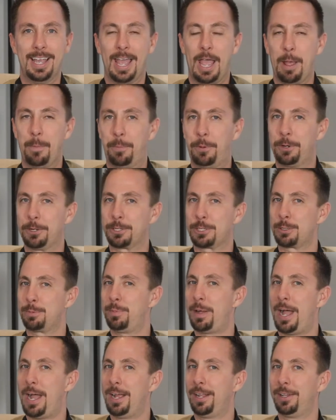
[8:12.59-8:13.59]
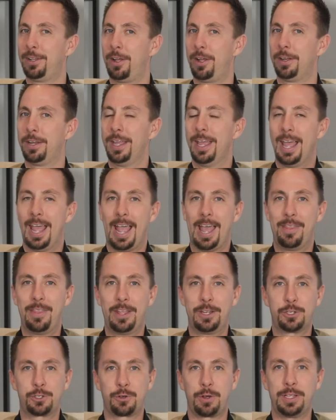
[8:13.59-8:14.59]
and put a smile on and
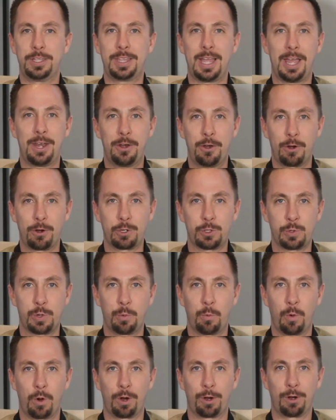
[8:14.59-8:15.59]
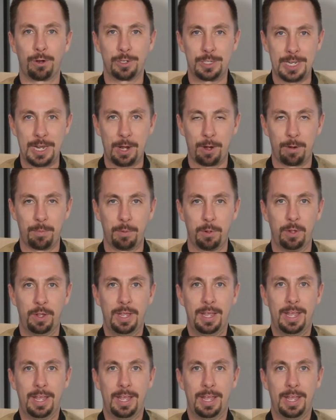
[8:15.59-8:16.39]
then treat that nursery worker terrible.